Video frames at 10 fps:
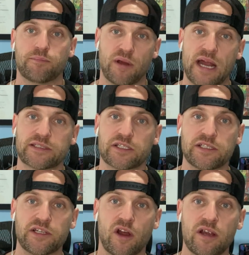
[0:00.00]

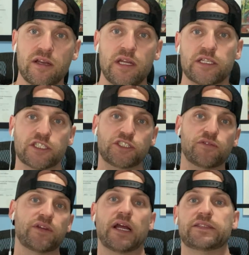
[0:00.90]
practically are, because you've
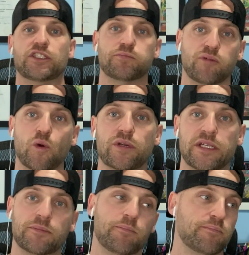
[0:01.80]
got this broken
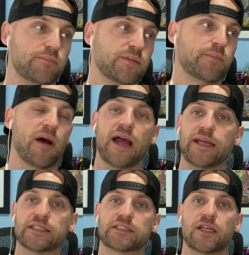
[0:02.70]
and
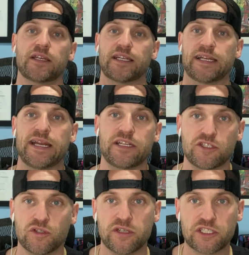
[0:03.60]
biased Canadian
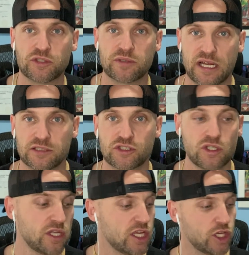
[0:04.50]
Judicial
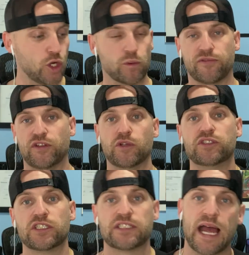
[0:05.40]
Council who
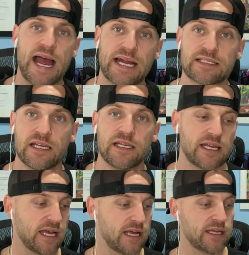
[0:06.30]
refuses to act
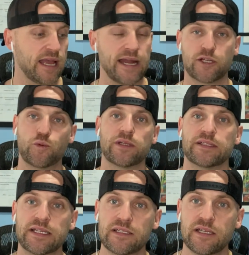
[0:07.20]

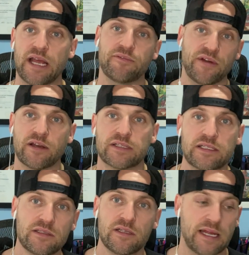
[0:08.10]
adequately and fairly
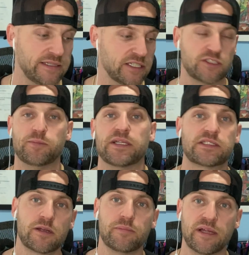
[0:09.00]
and dismiss
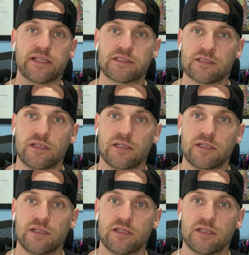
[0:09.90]
complaints.